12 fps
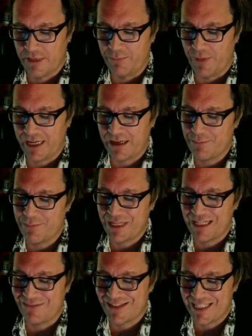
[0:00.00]
My
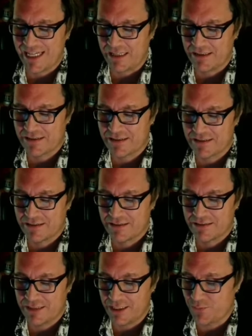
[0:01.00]
company of six
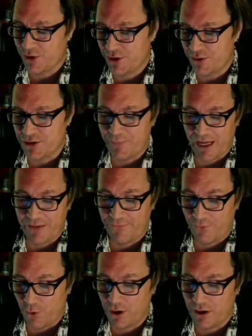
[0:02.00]
is reduced by
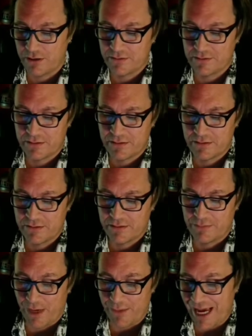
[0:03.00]
four.
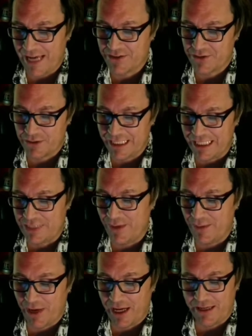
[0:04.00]
My master leads
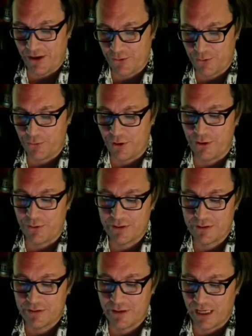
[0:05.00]
me by another road
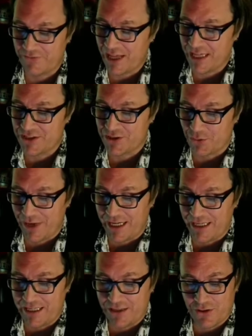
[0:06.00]
out of that
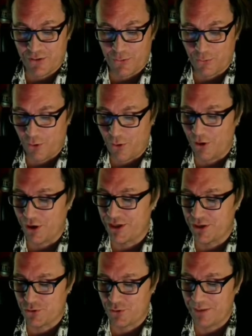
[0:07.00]
serenity to the roar and
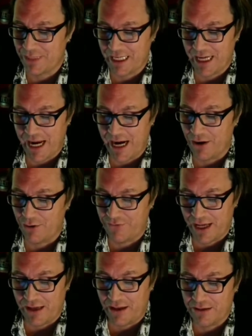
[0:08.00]
the trembling air of
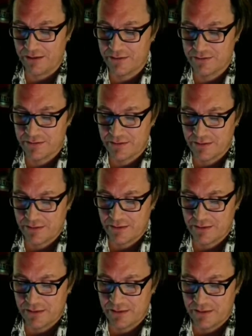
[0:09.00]
hell.
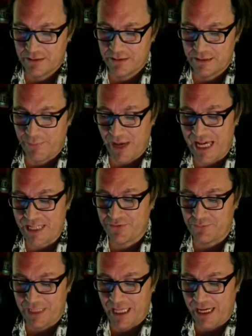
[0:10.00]
Pass
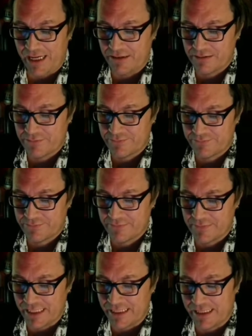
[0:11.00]
from light
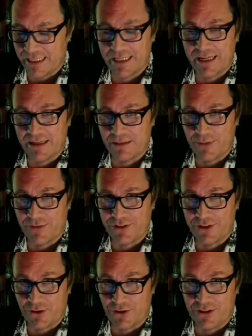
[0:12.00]
into the kingdom of
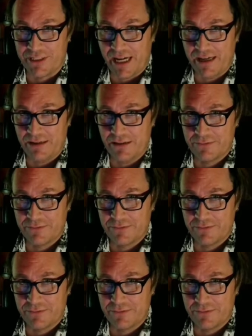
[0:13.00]
eternal night.